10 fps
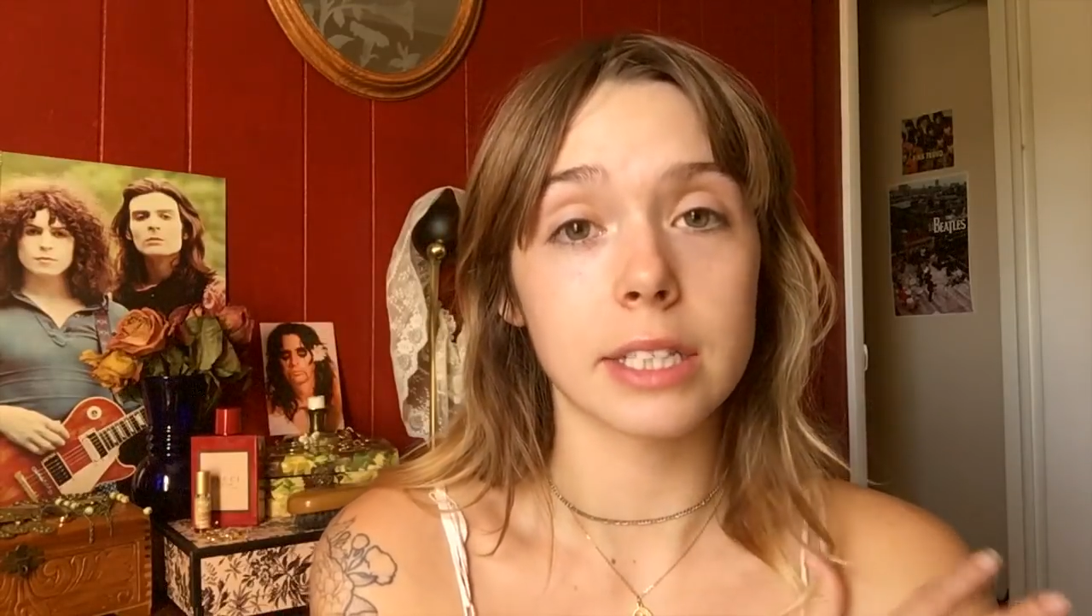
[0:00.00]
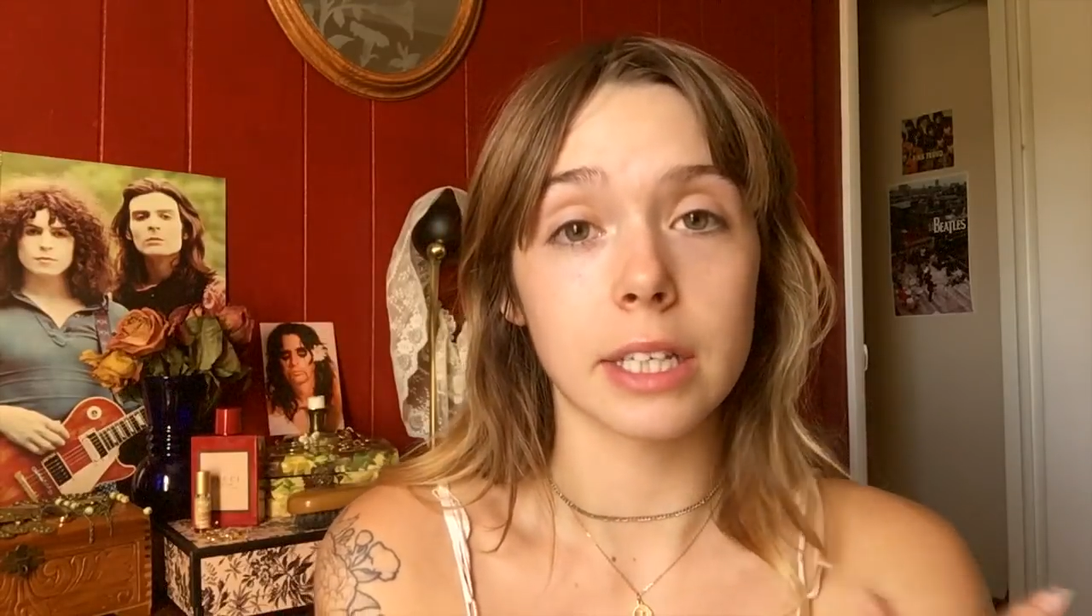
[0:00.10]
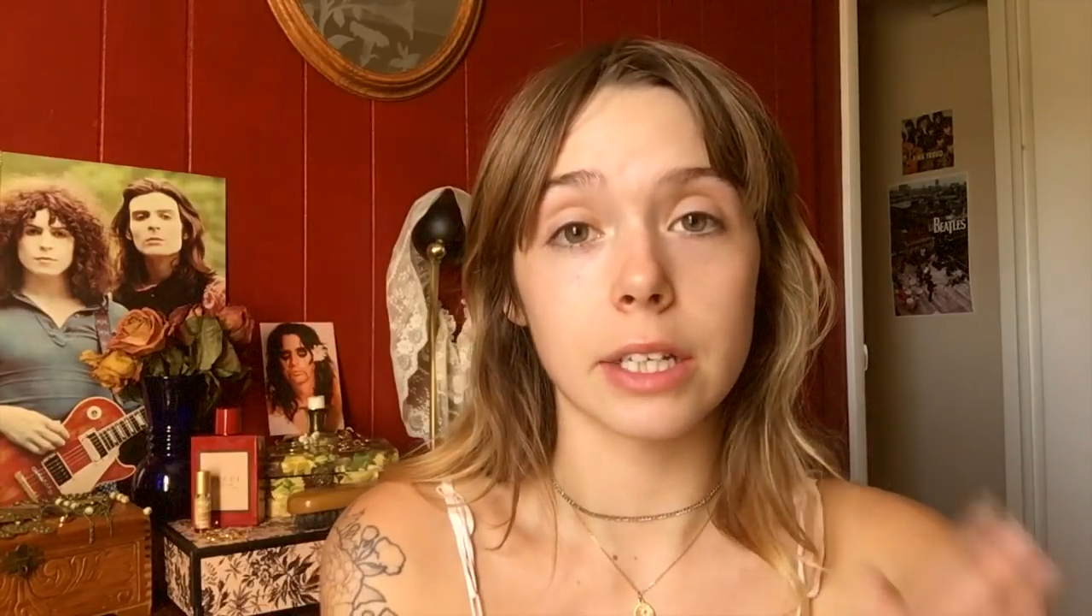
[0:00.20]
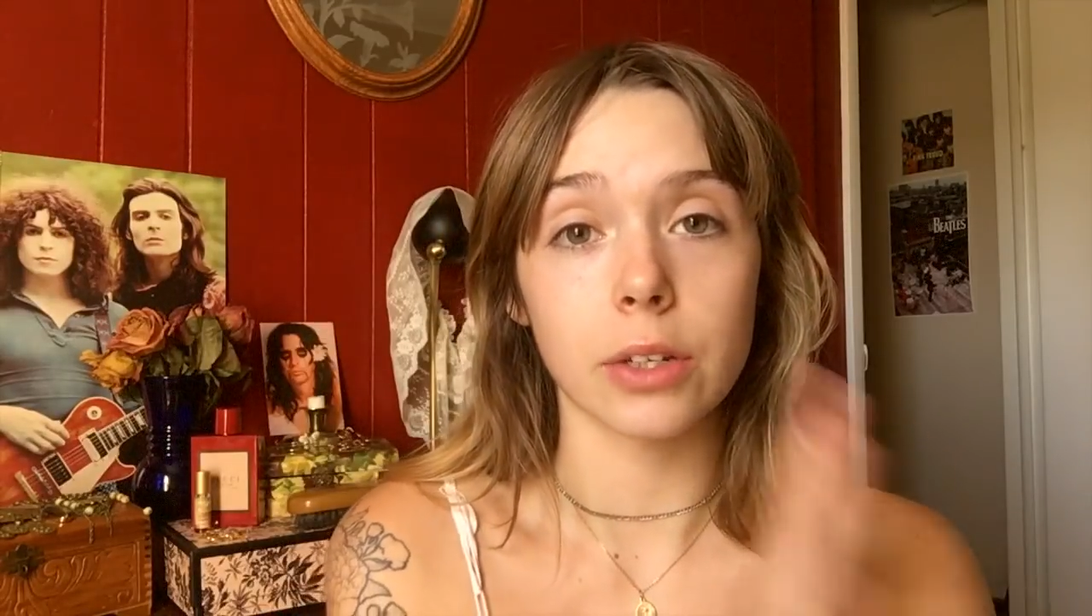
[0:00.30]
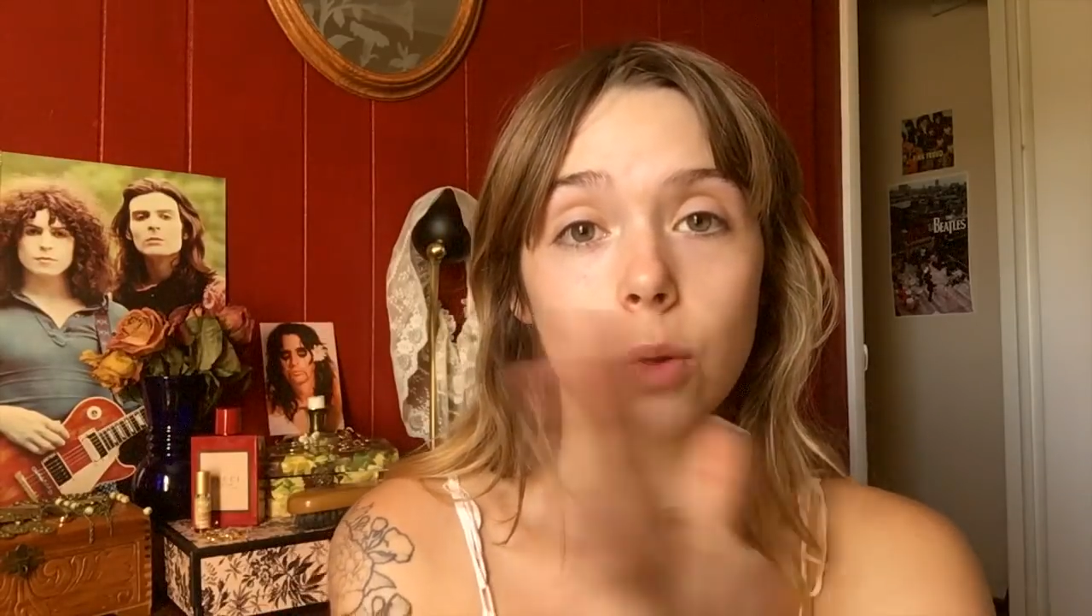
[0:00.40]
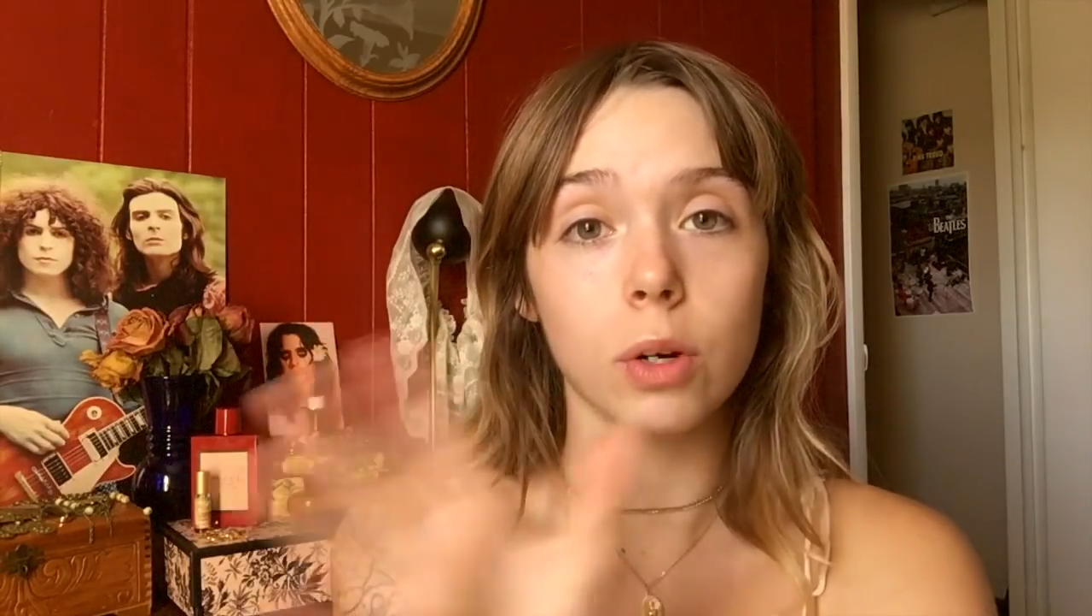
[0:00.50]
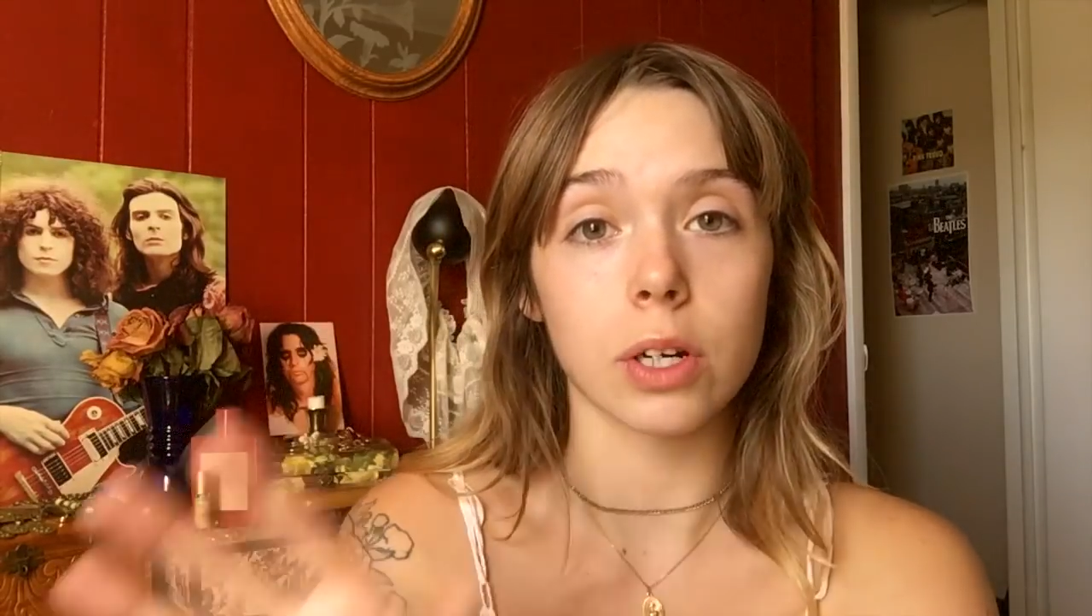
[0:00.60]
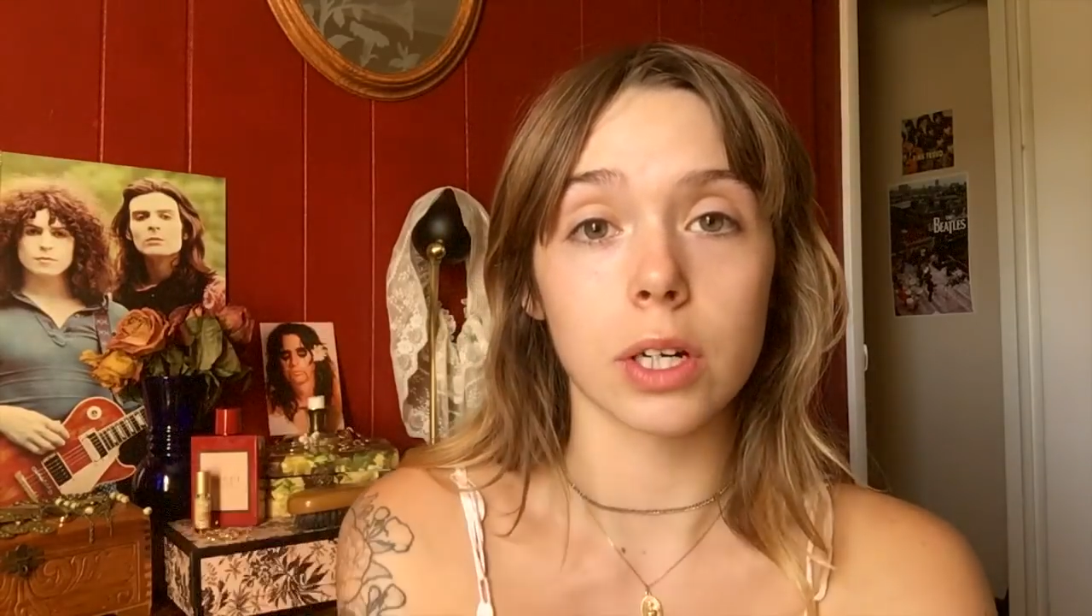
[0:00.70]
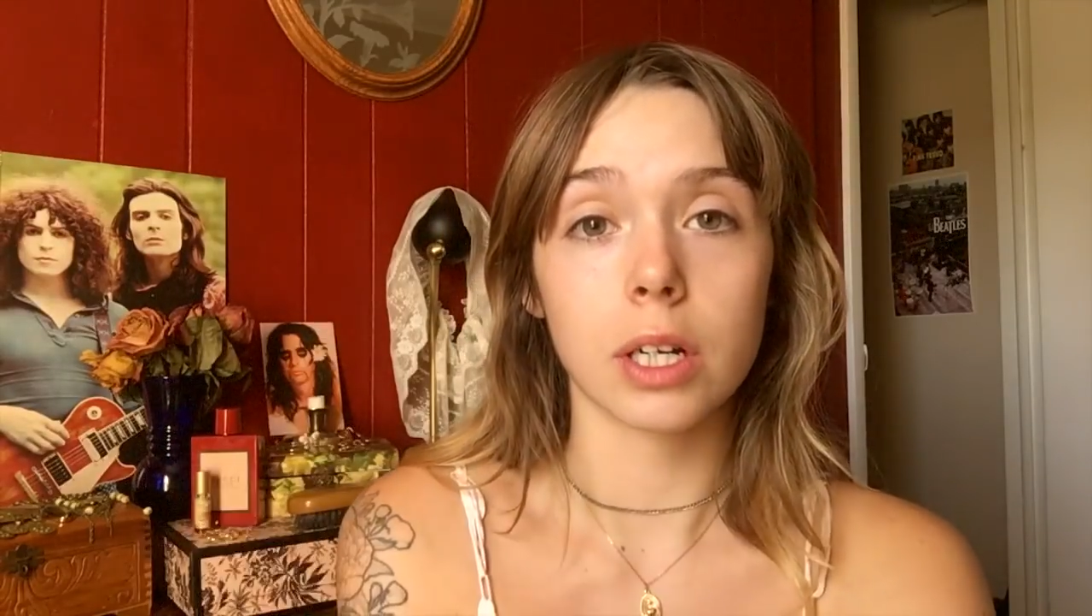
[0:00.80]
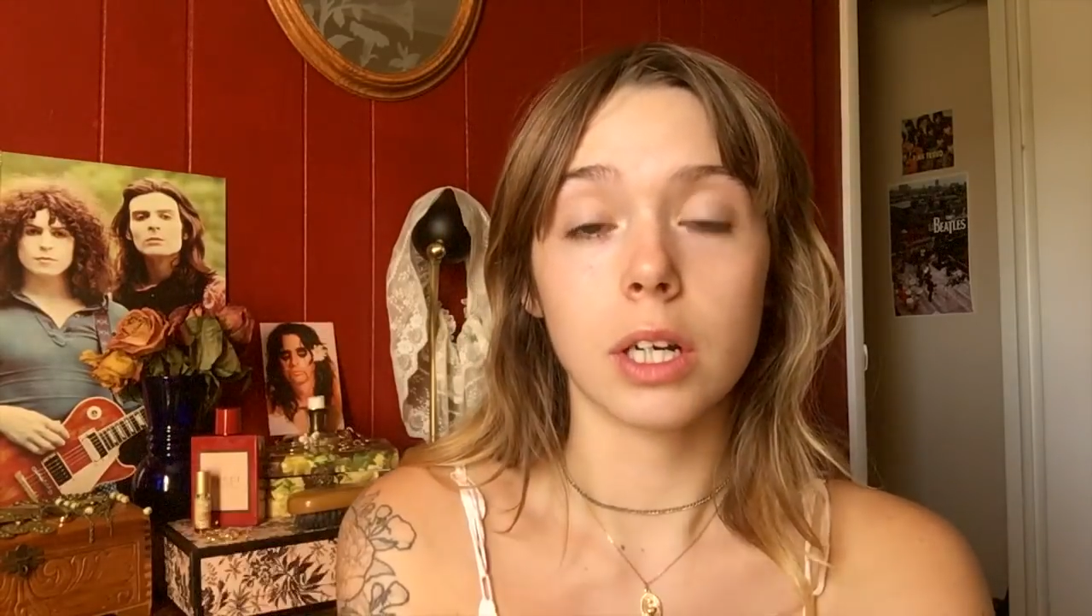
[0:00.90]
to get
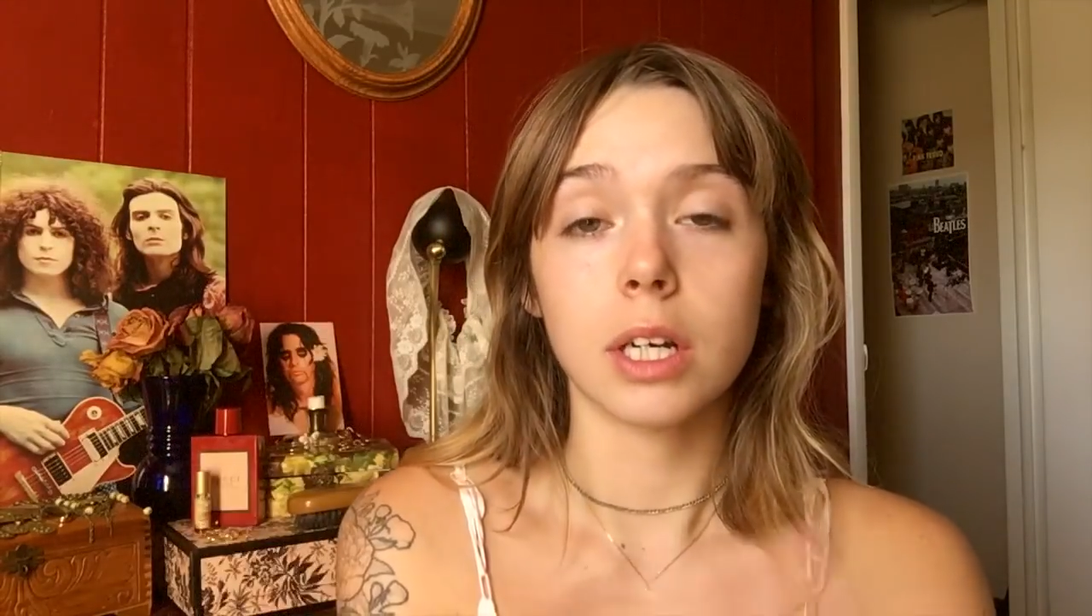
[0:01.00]
your